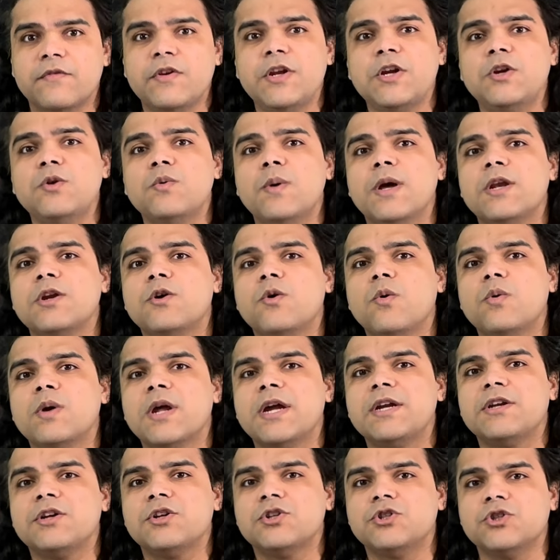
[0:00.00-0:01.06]
Villeneuve and
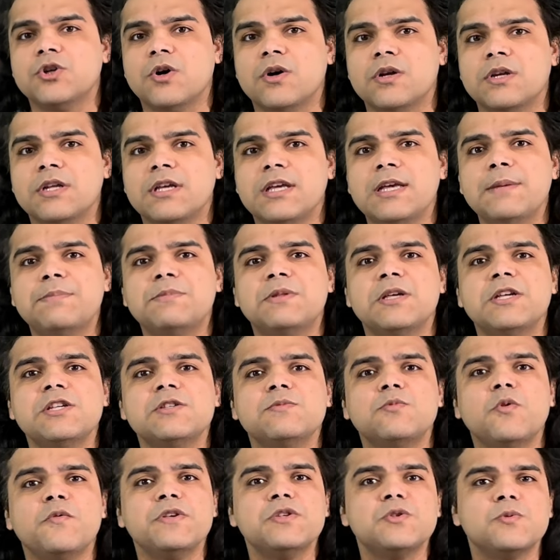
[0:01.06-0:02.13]
co-writer John keep things
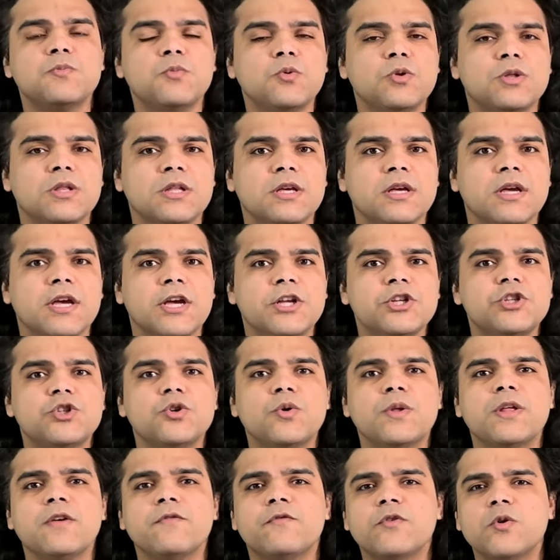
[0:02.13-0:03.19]
moving smoothly,
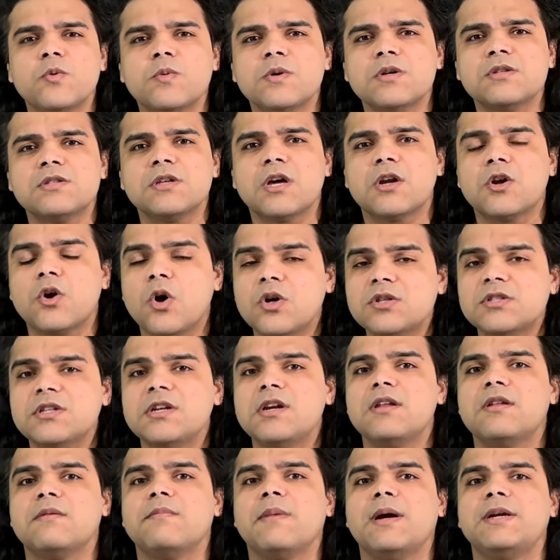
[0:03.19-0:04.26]
ensuring viewers are
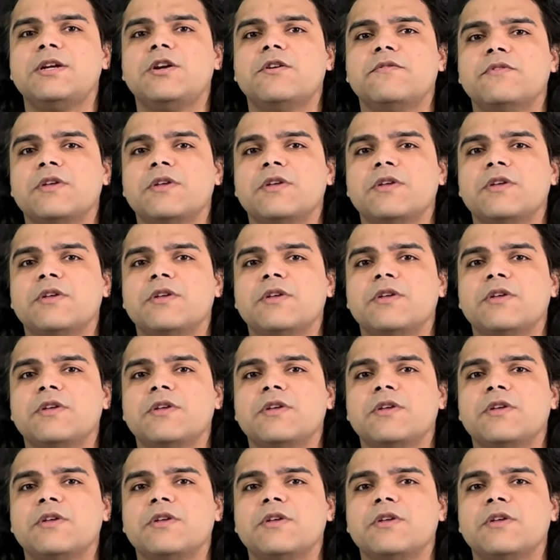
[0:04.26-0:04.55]
constantly reminded